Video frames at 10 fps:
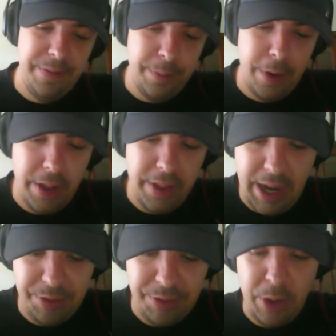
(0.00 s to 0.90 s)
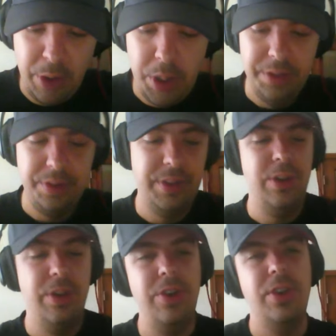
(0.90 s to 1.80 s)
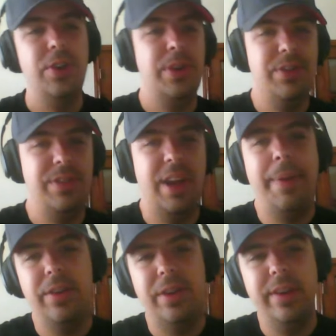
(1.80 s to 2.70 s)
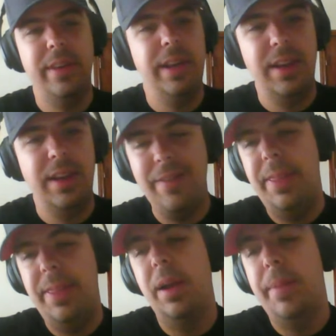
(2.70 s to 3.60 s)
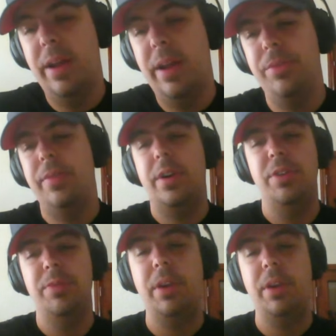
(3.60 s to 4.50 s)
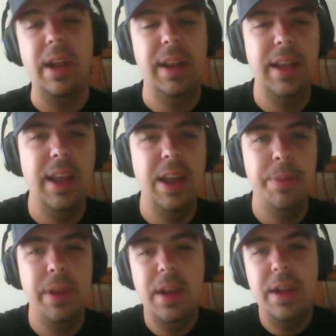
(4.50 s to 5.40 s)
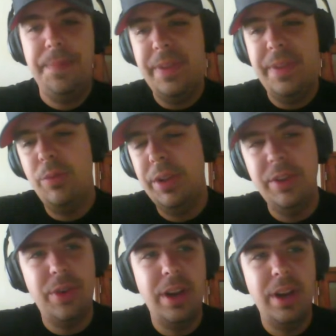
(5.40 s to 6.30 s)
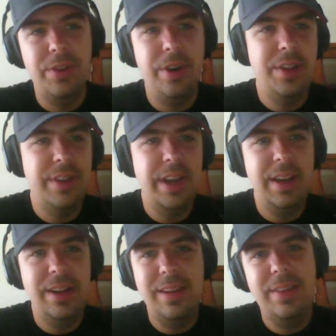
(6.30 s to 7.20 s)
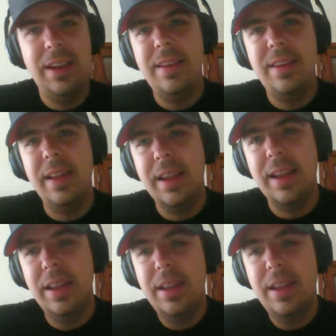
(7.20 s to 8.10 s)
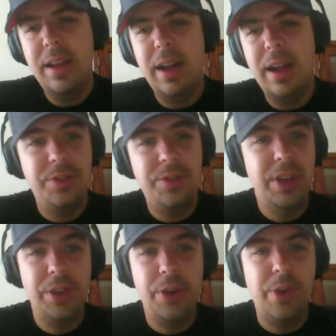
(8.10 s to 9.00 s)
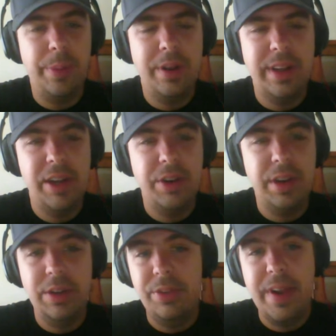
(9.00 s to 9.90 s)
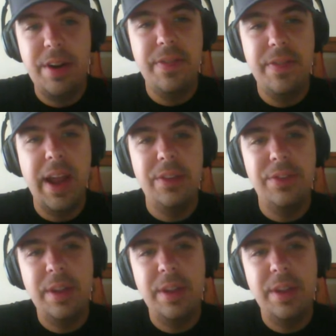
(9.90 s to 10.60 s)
From all accounts, Mike Wallace is a good dude. He's not a malcontent. Everything about him so far has been great out of camp. He really tries hard. He's not a dick. He's still incredibly talented. He's still very fast.